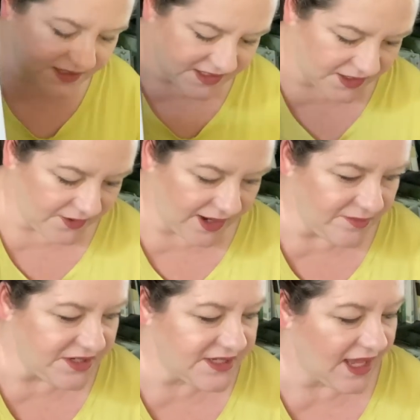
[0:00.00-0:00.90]
so
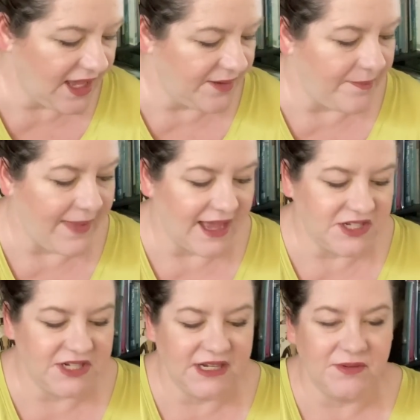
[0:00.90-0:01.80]
I'm just kind of
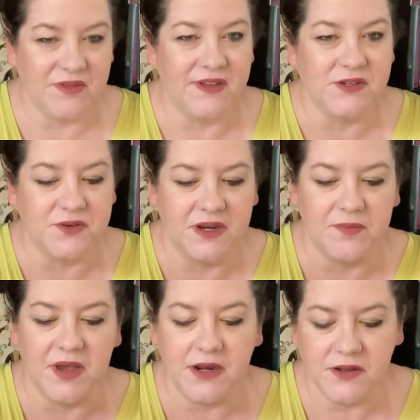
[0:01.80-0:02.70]
matching it with Victorian
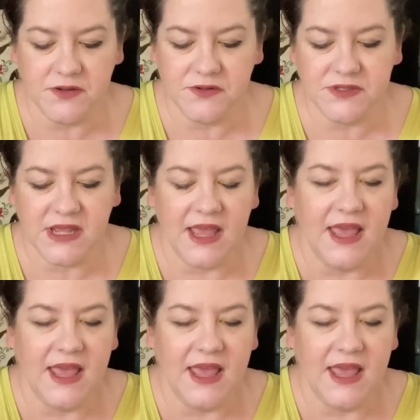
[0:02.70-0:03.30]
Mottos